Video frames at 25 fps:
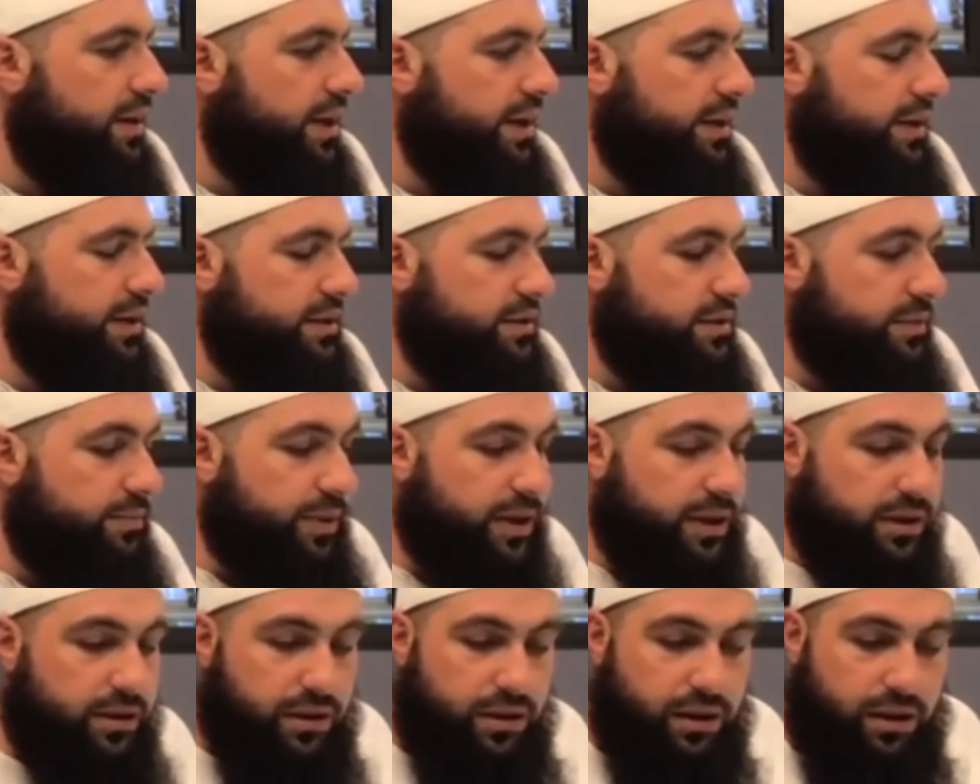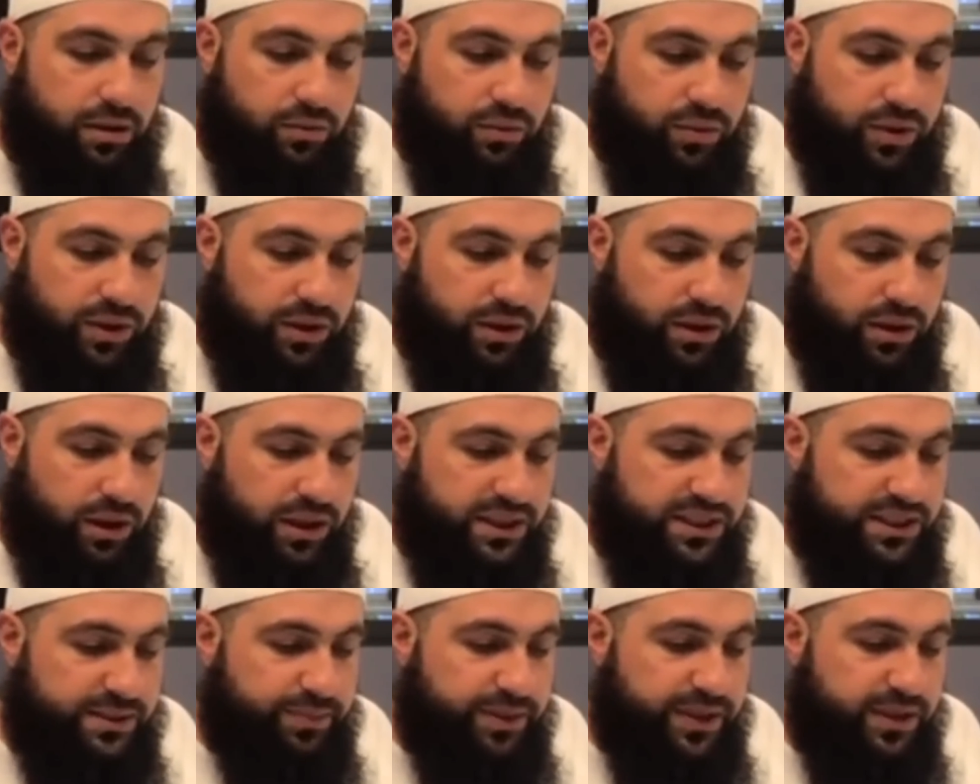And then subhanallah,
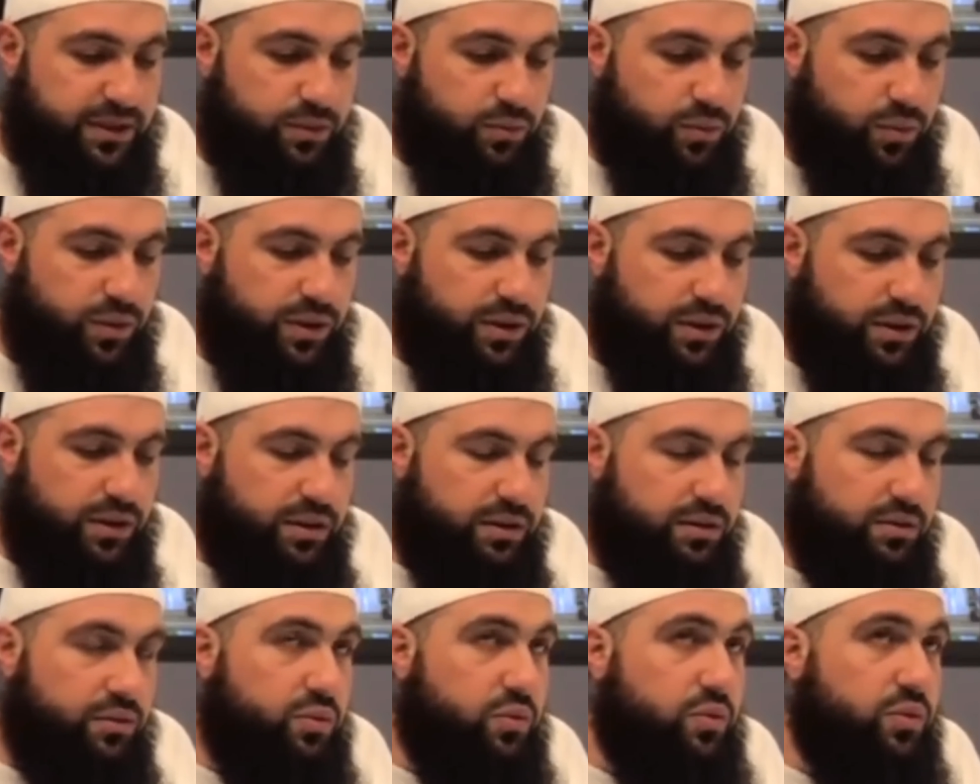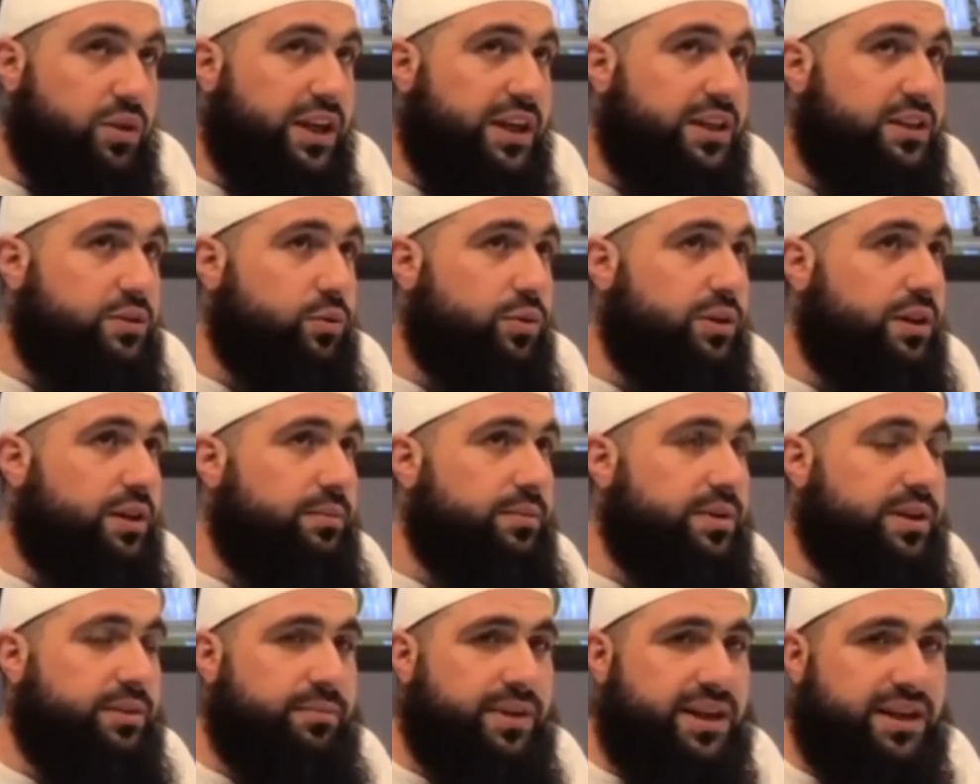I spent 2 days with
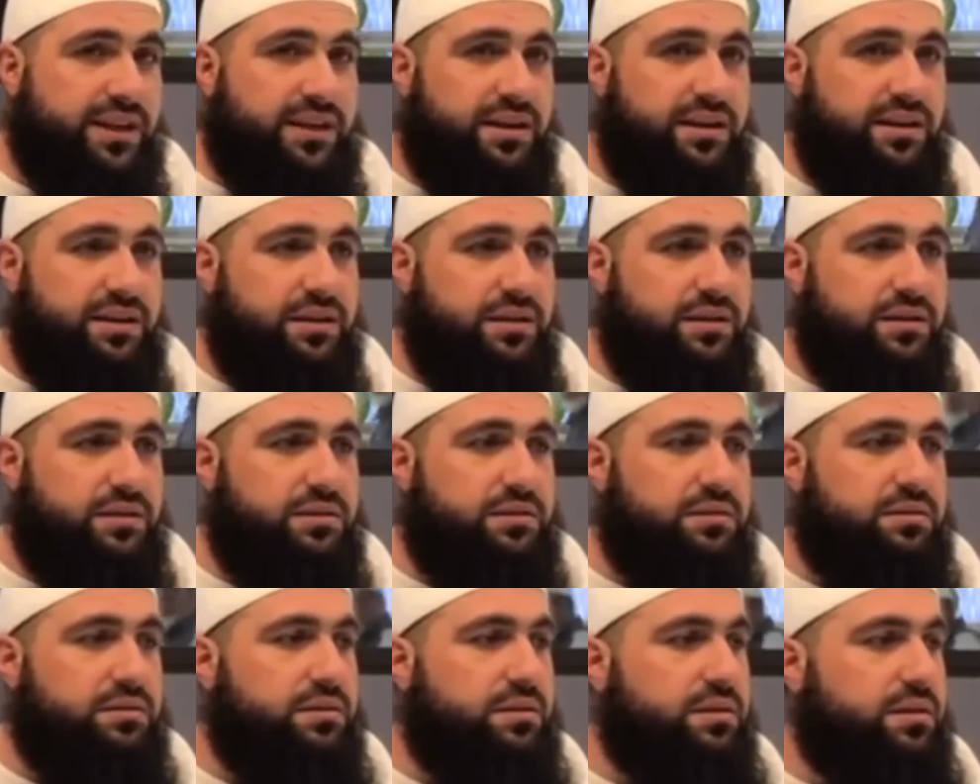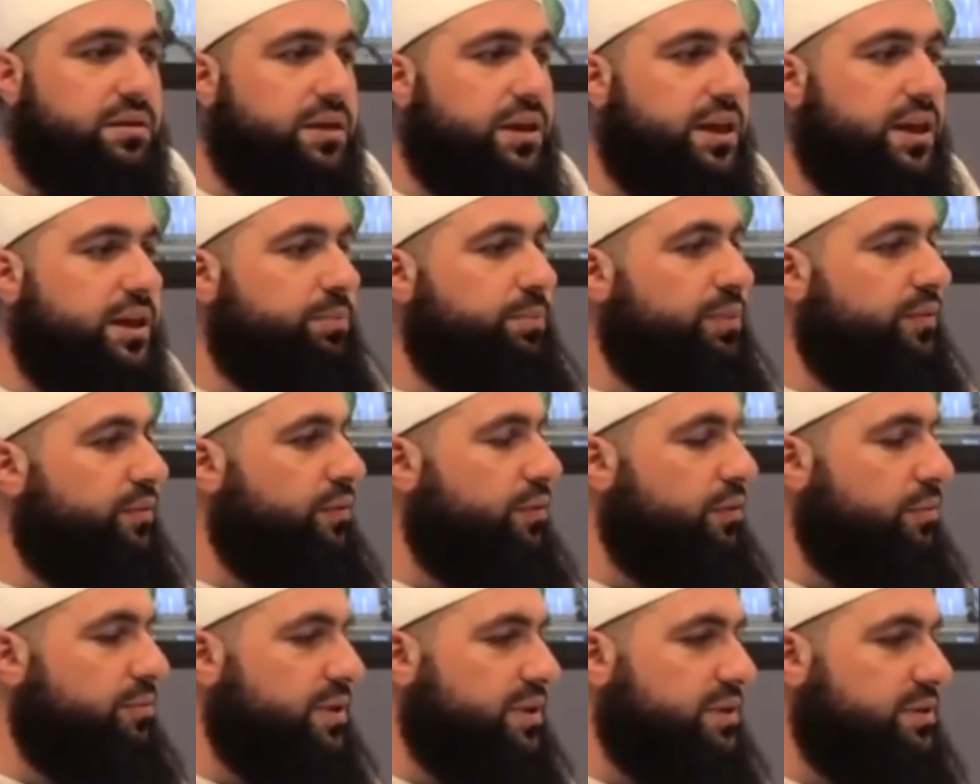him in Mecca. He
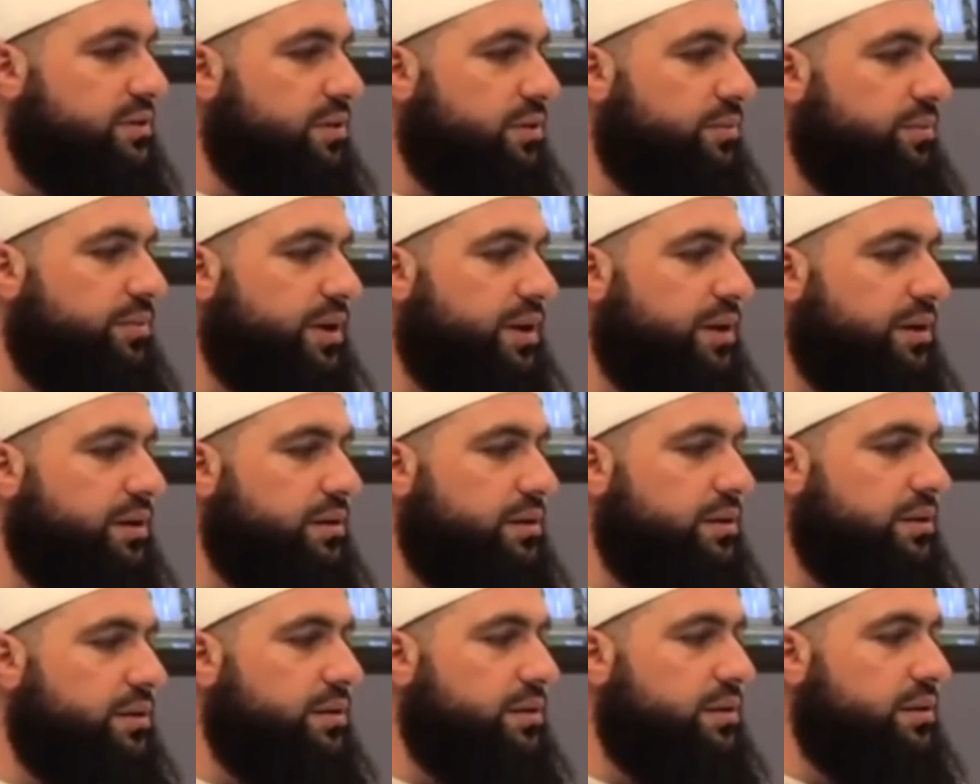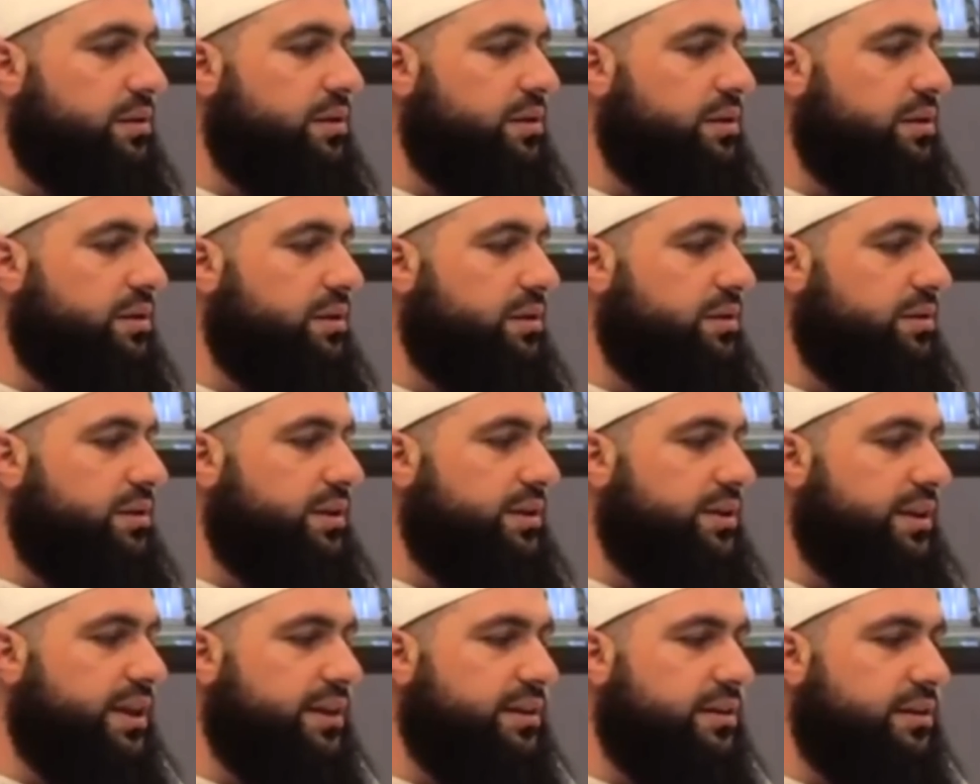performed his Umrah.
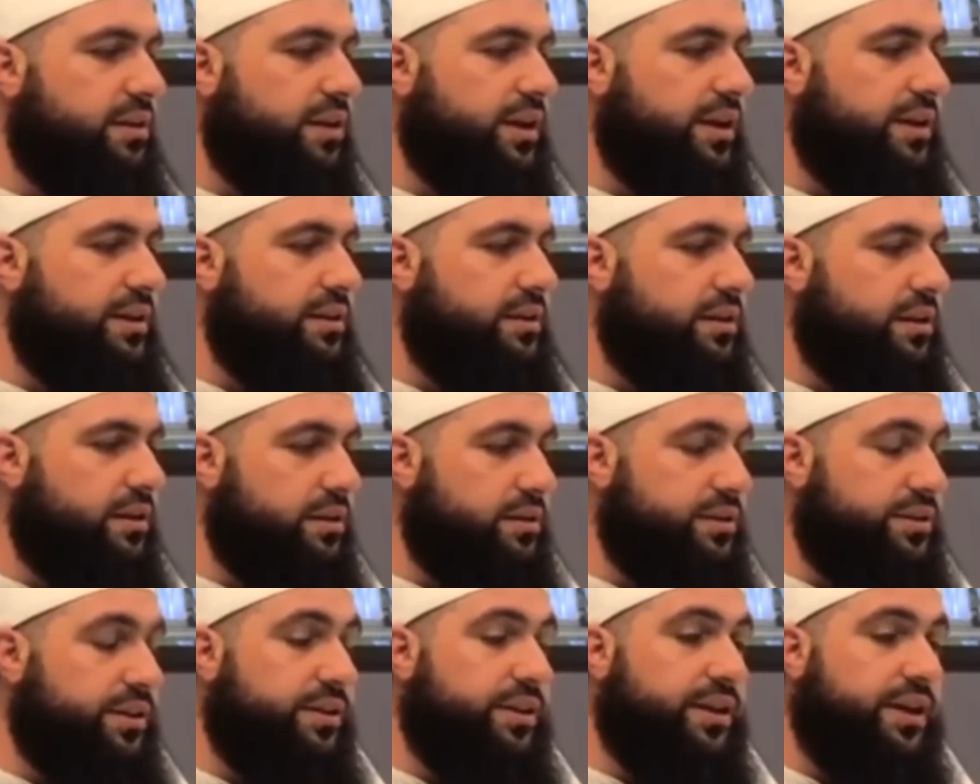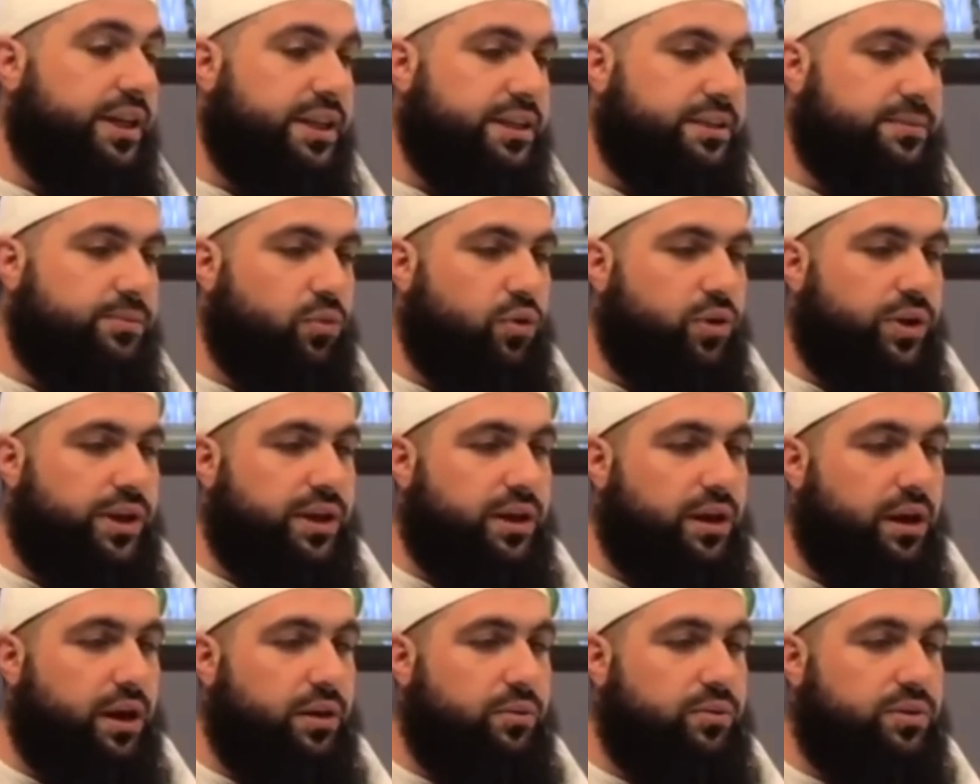Then that night, so the next
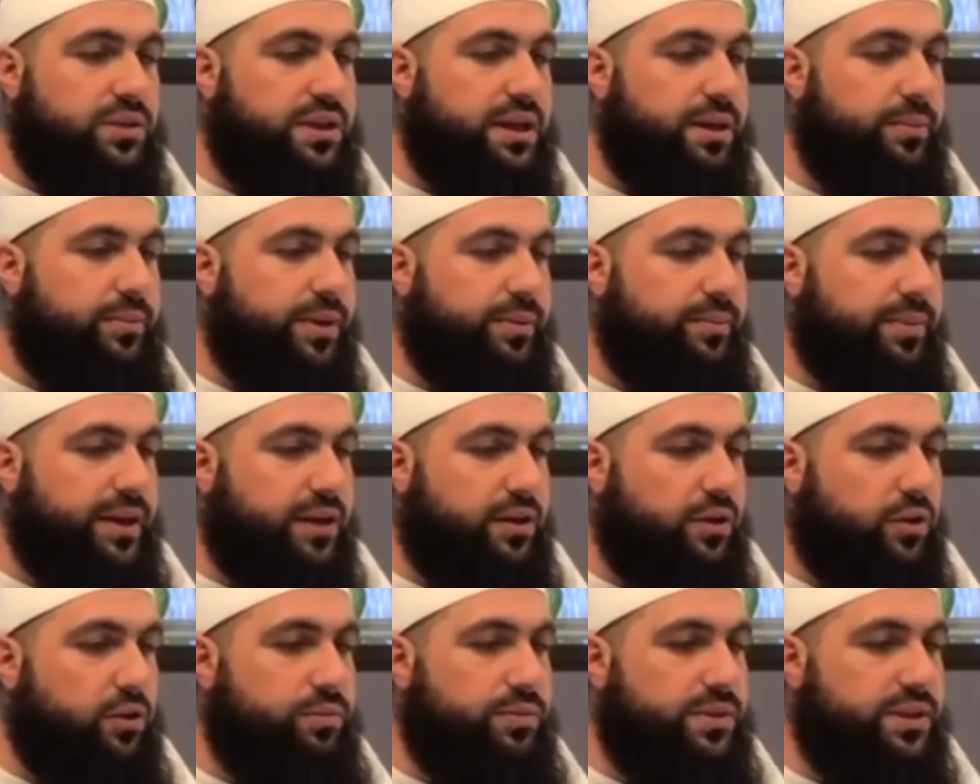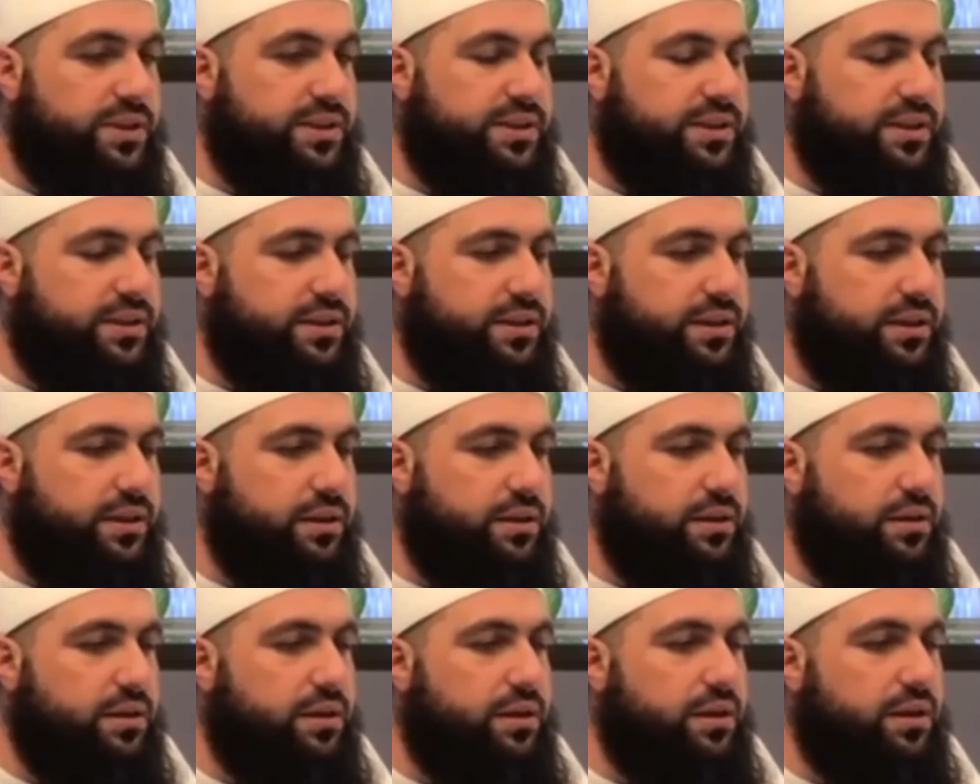morning I was coming back home to Sydney.